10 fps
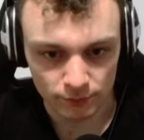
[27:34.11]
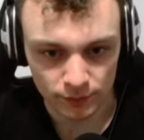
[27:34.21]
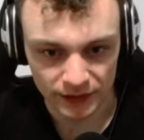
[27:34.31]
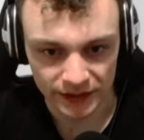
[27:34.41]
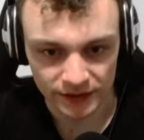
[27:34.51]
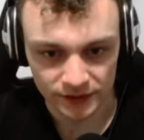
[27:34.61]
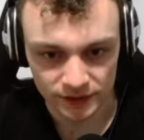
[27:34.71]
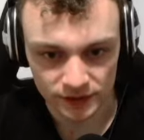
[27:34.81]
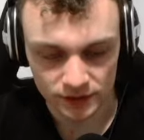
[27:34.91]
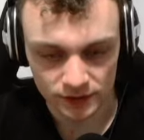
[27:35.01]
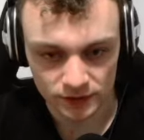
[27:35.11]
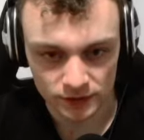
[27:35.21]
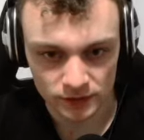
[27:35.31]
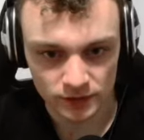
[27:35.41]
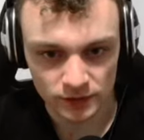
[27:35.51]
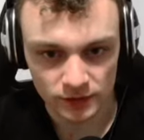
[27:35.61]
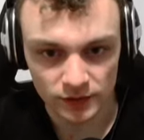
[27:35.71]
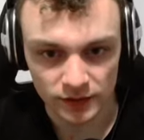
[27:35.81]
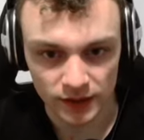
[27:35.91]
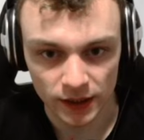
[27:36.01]
blank
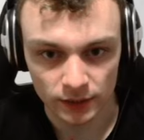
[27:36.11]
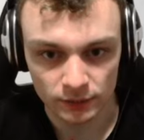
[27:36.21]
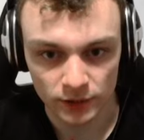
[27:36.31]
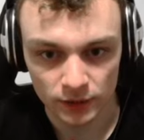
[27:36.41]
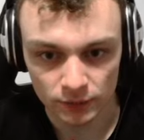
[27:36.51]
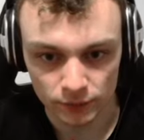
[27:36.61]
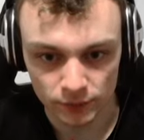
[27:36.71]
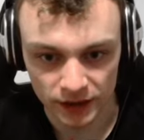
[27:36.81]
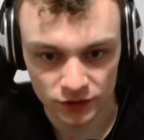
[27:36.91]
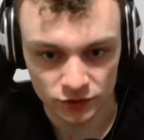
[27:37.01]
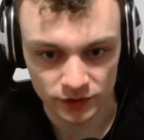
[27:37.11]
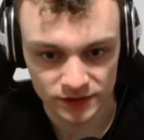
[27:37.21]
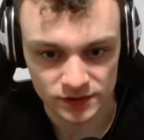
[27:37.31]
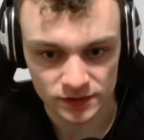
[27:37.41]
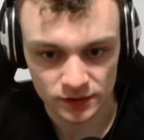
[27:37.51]
game matrix.